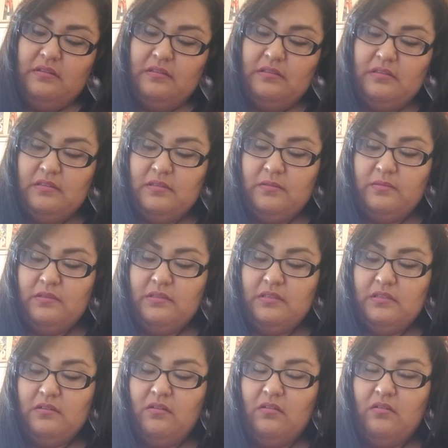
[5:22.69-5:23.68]
So
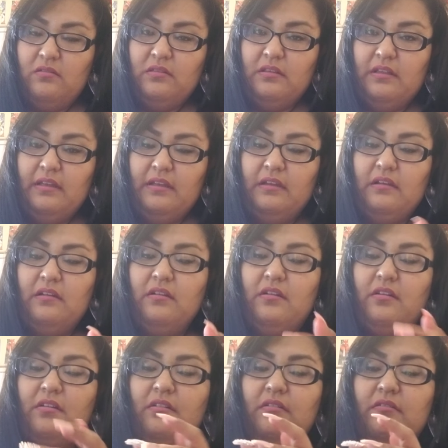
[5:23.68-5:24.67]
it's called Like a
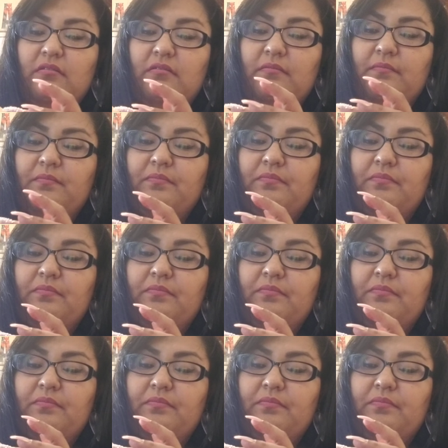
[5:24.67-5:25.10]
Girl.